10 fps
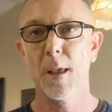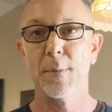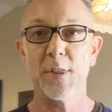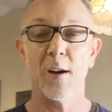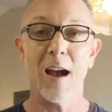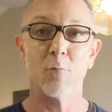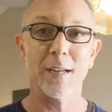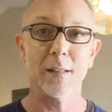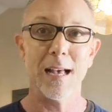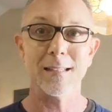But they're not
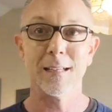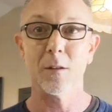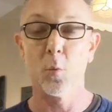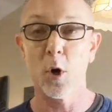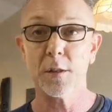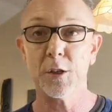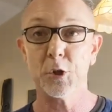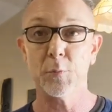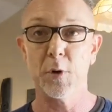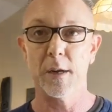realizing the work that
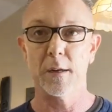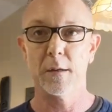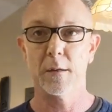you put in